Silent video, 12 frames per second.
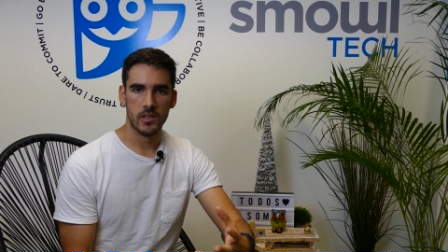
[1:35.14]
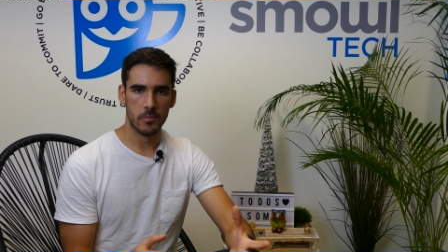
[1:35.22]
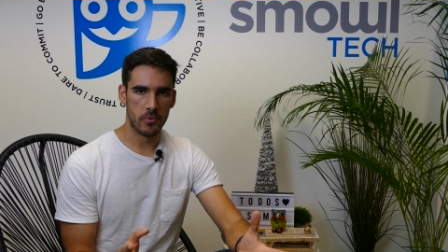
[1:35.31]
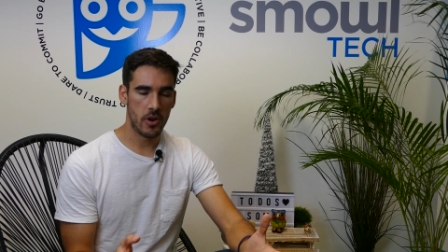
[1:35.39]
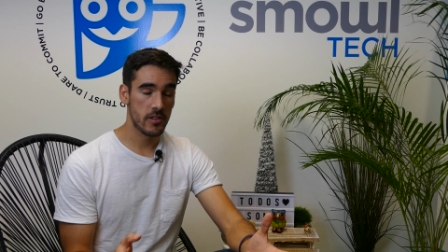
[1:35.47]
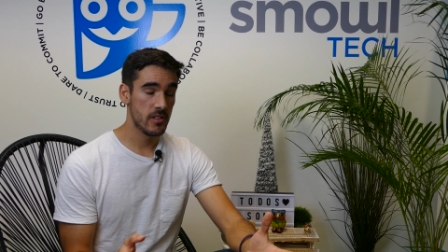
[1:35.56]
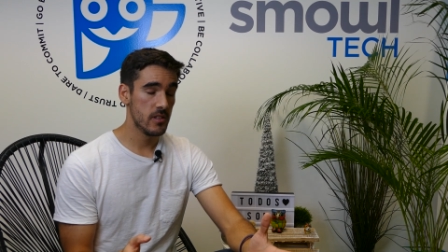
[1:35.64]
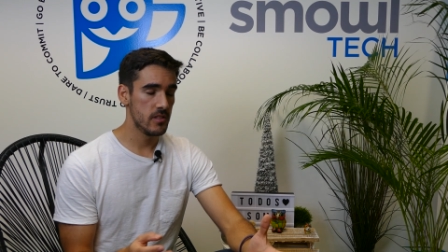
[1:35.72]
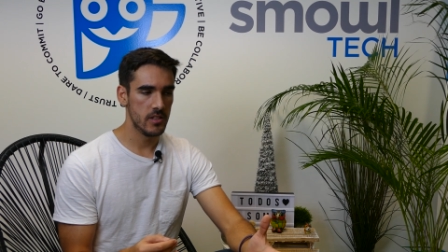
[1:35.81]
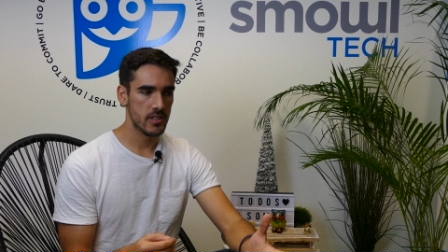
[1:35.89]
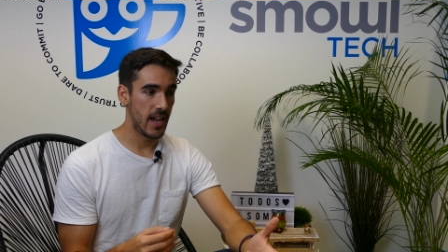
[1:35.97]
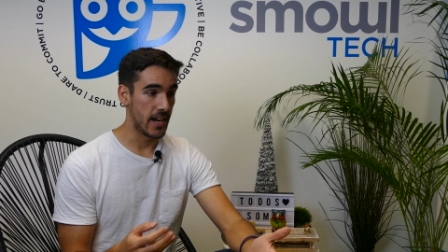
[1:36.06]
The
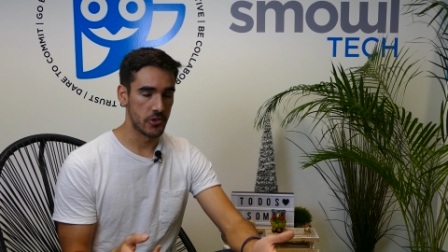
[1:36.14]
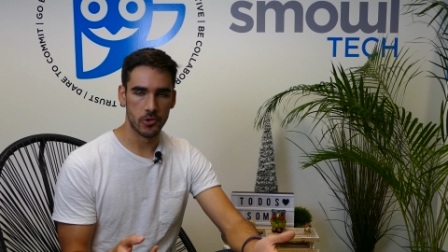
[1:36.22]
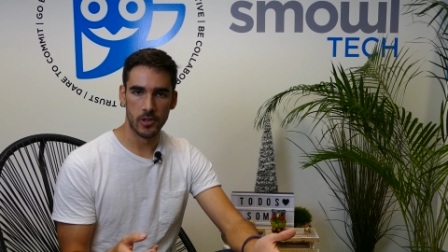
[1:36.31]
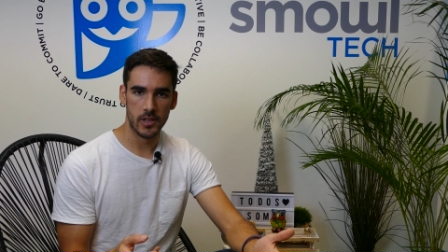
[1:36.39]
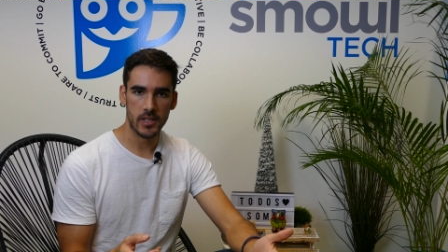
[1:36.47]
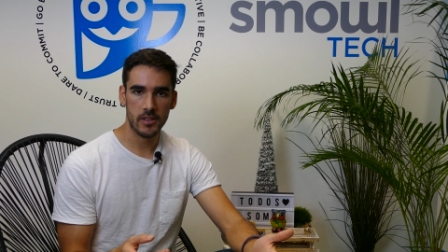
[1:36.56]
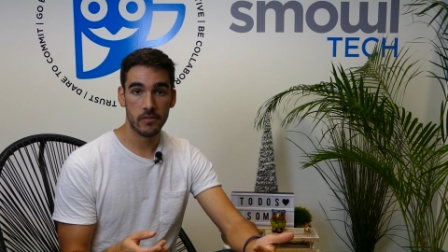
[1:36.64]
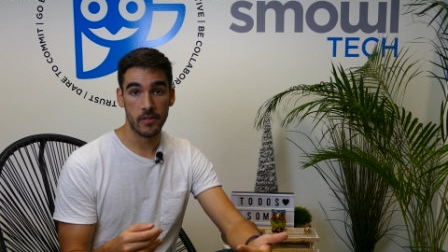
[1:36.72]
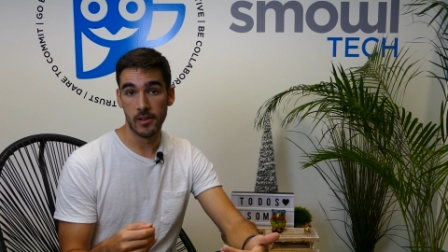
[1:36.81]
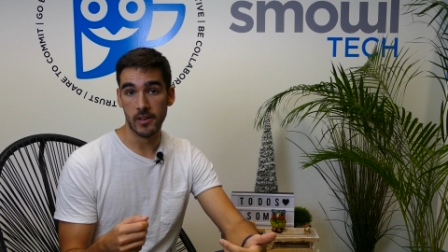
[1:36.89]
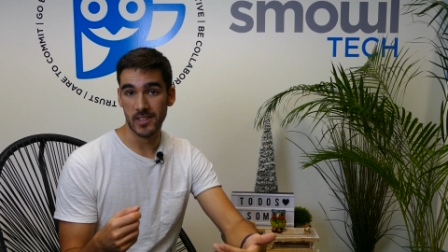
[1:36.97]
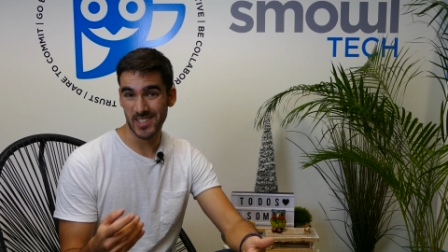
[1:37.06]
process is actually
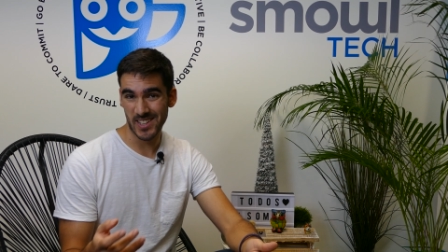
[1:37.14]
fairly